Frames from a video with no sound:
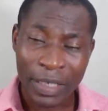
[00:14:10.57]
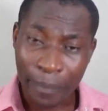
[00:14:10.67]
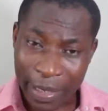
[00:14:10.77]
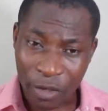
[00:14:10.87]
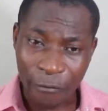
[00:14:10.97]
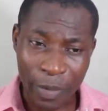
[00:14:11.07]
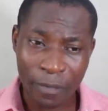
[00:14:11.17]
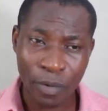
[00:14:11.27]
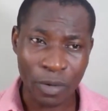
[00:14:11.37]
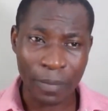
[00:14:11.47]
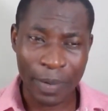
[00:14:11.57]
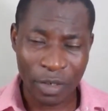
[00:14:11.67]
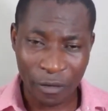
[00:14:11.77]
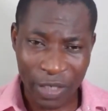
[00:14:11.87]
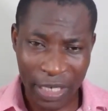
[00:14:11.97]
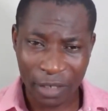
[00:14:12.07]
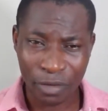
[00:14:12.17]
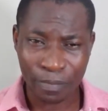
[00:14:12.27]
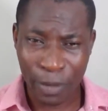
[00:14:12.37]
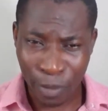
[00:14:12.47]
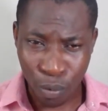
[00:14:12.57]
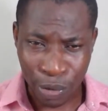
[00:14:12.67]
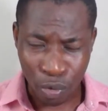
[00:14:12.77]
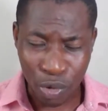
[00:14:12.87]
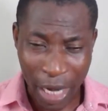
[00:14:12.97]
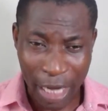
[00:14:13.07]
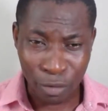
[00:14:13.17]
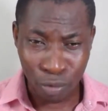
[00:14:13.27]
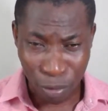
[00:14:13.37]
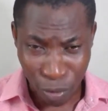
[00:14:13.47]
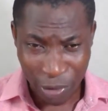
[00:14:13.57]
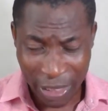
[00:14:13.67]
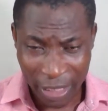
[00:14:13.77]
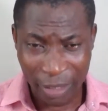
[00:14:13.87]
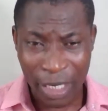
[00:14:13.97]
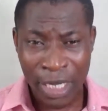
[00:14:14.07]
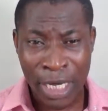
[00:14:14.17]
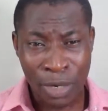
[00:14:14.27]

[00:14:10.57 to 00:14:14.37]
the best of people, the best of skill, people with good heart, with good skill,